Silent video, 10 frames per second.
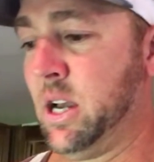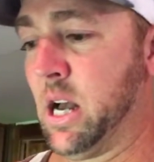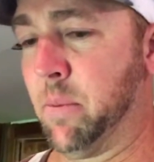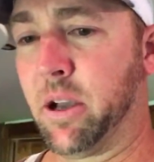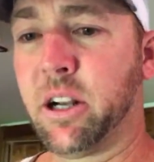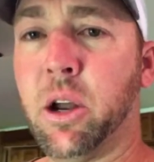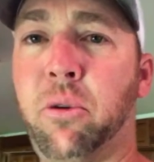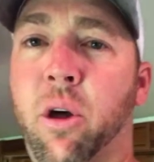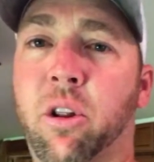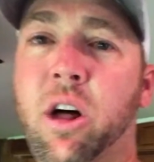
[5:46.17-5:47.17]
I'm not going to go
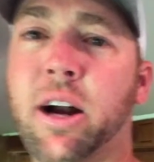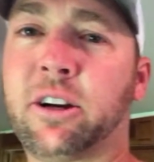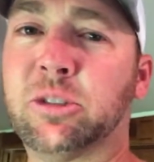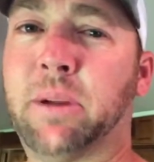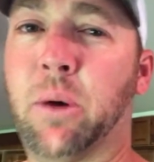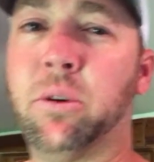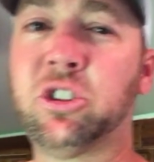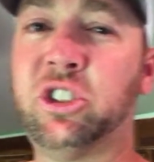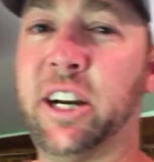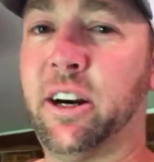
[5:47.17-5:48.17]
through all the lockers, but I will
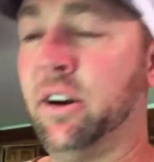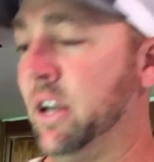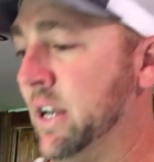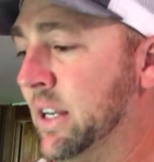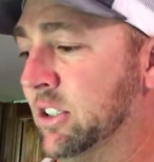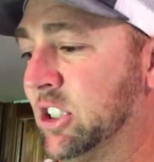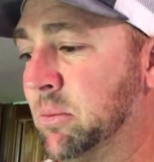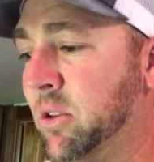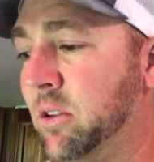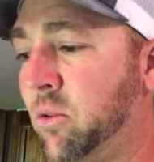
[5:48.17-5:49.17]
share some
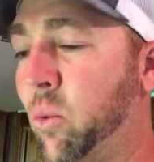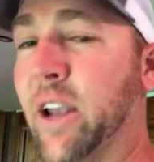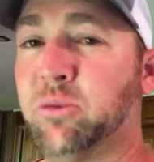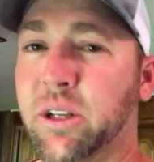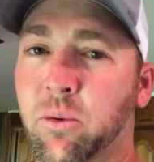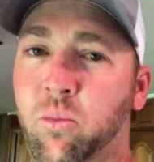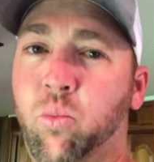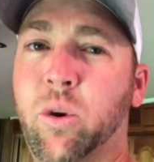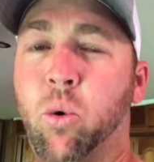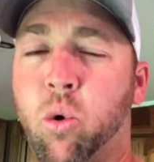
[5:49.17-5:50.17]
of the ways we
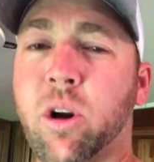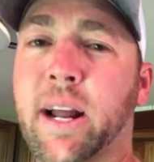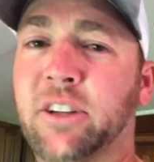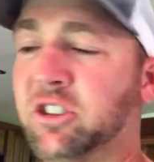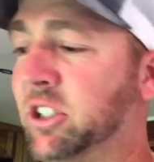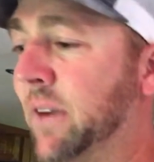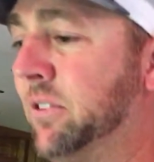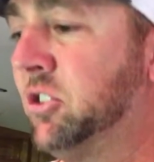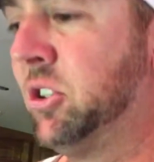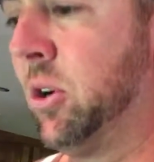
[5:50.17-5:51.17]
organize stuff.
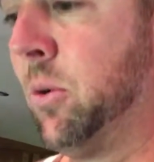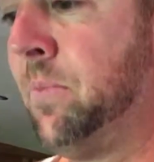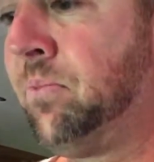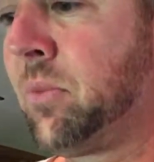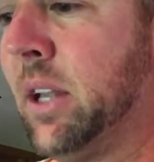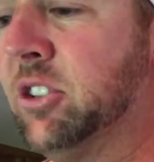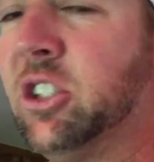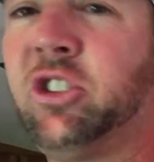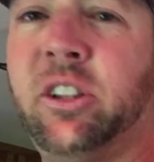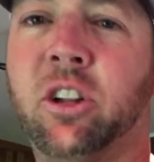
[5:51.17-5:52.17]
And so
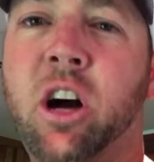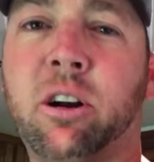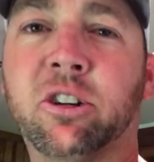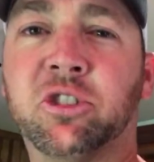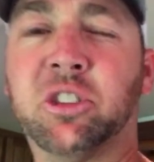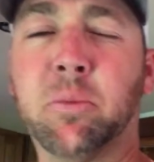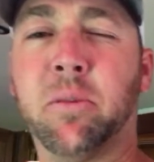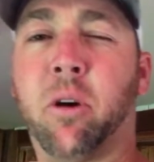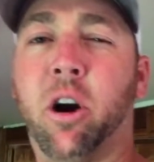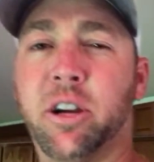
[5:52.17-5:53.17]
essentially the lockers, some of
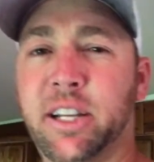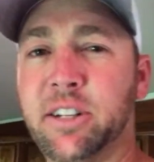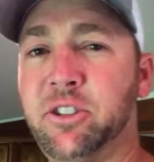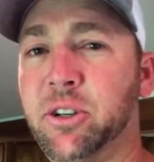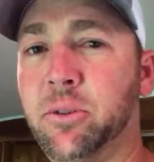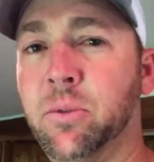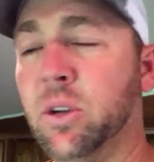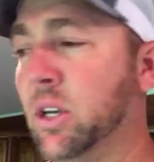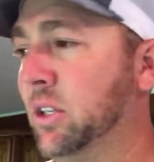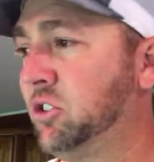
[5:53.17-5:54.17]
them are hard to get
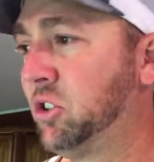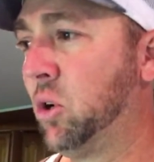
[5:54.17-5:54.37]
to.